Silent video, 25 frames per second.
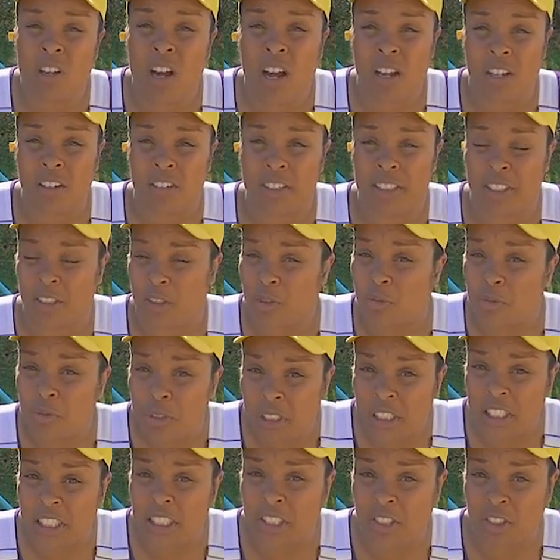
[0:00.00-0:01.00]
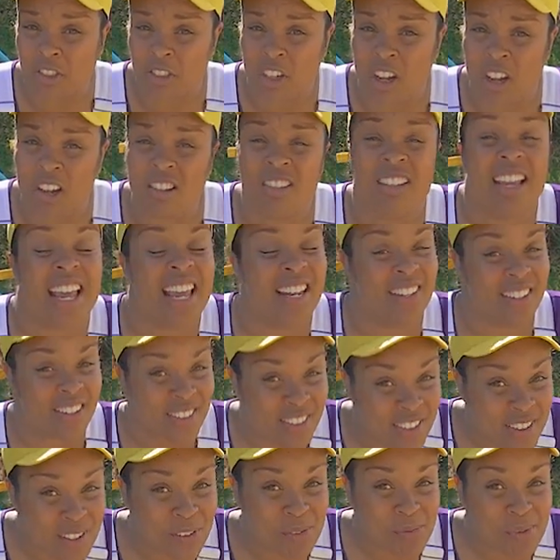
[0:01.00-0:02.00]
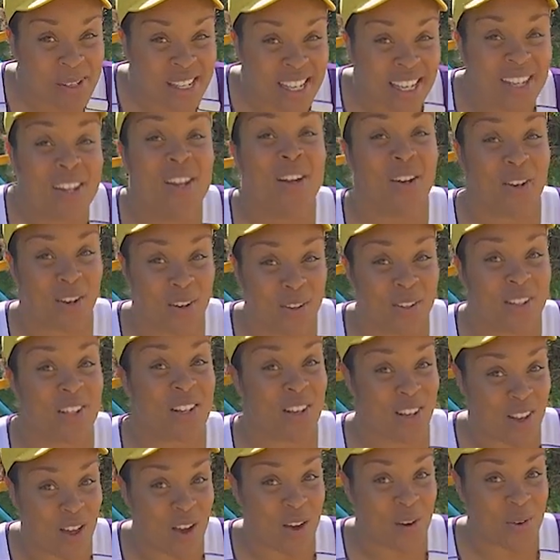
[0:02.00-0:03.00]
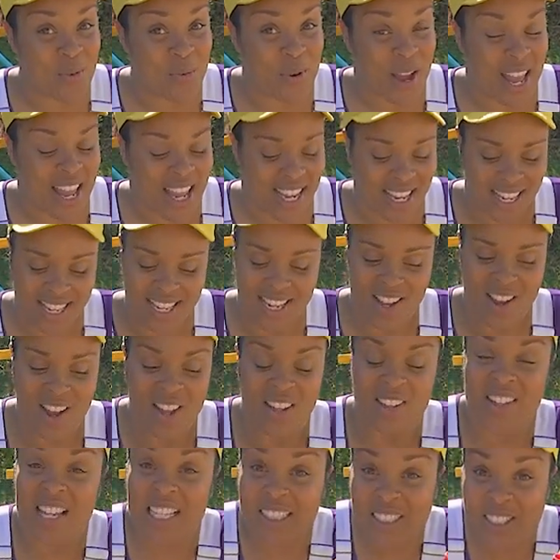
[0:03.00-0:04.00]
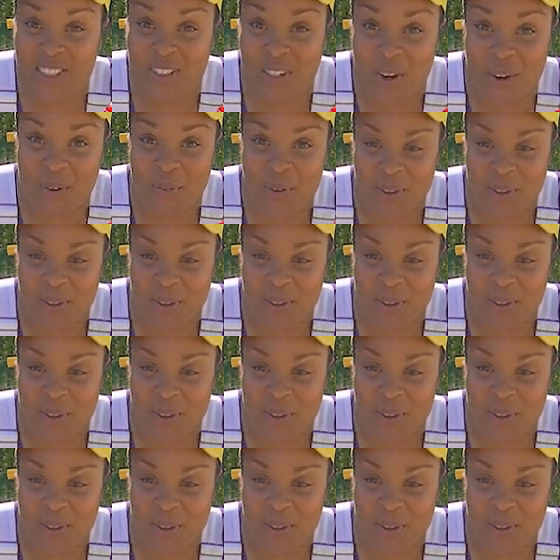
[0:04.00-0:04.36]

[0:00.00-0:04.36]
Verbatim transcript: coloring is really strong and a little bit goes a long way. Let's start